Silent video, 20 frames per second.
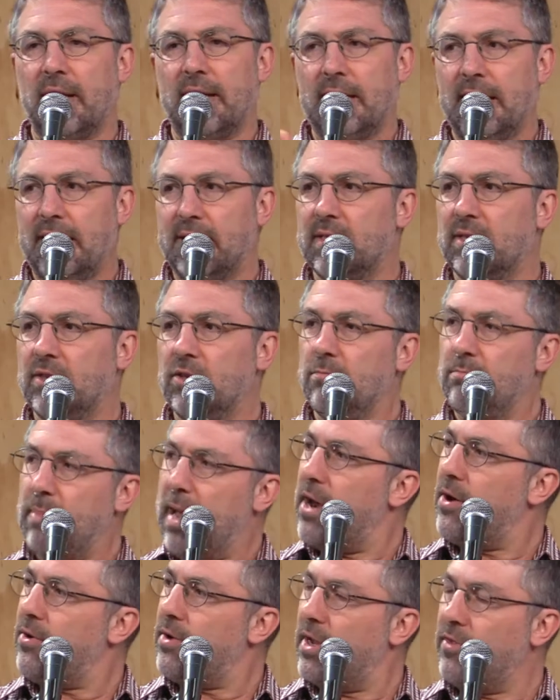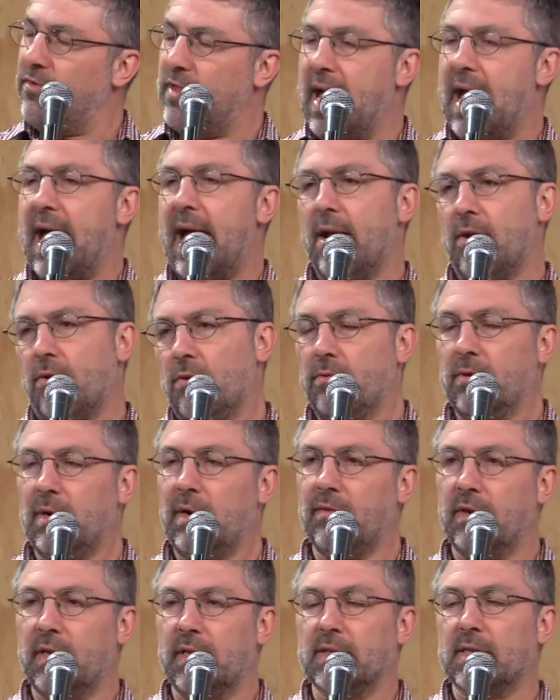need to do better at that, or
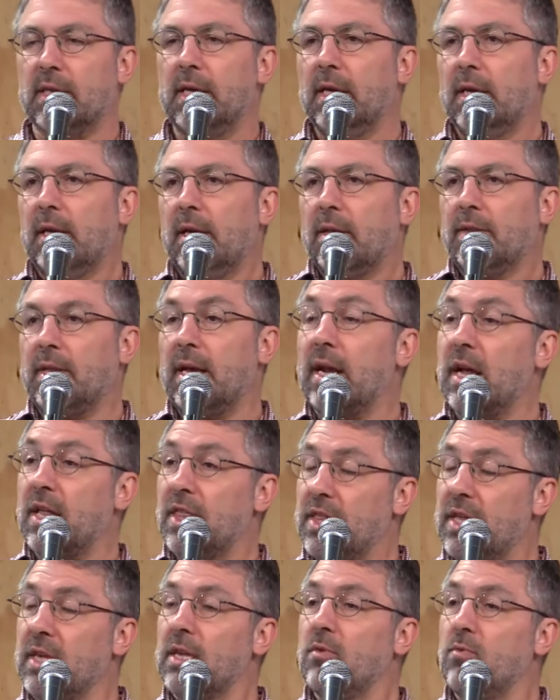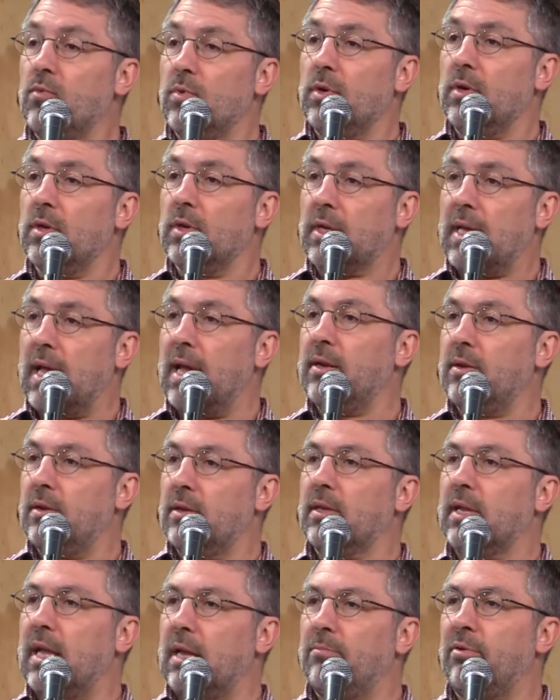whatever it is, that I think
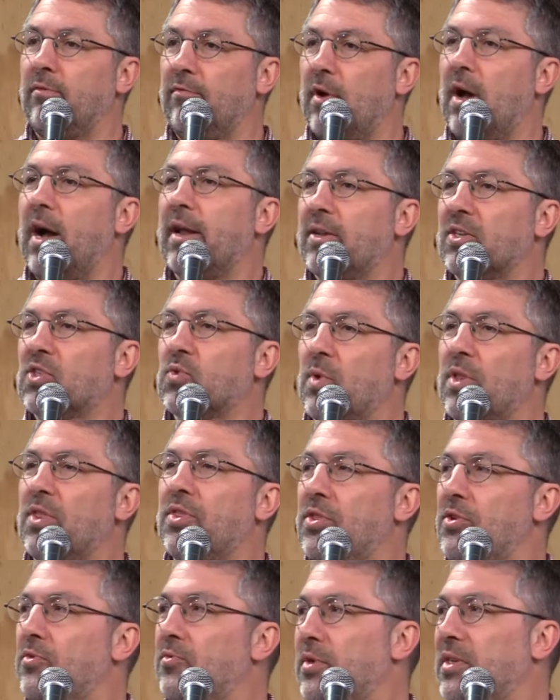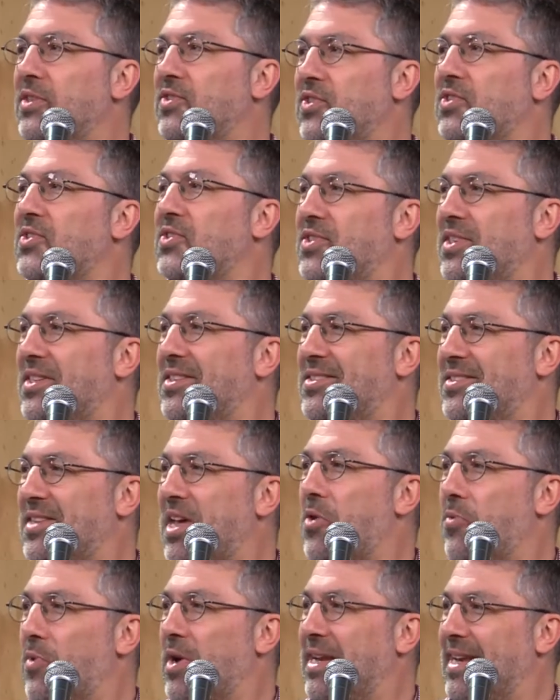can provide us with the resistance
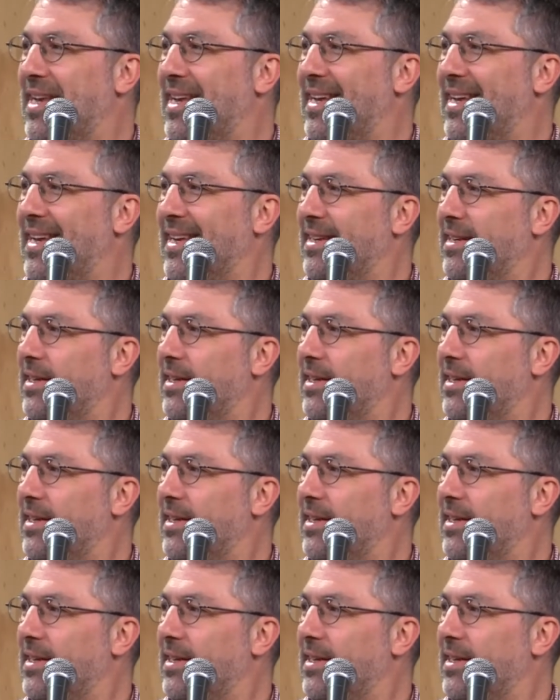that we need.